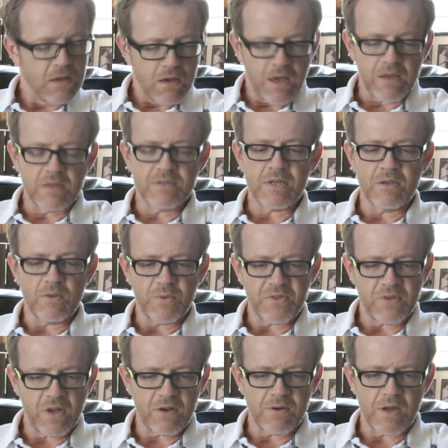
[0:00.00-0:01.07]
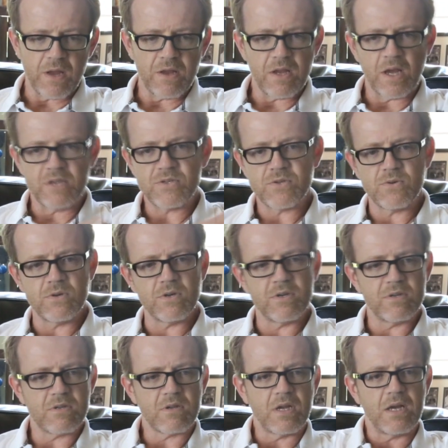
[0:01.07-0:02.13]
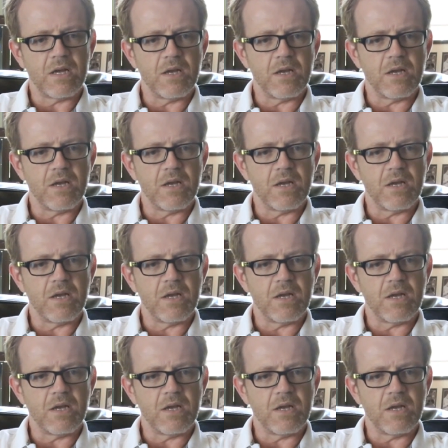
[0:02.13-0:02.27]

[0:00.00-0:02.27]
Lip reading: I continued with theater. I toured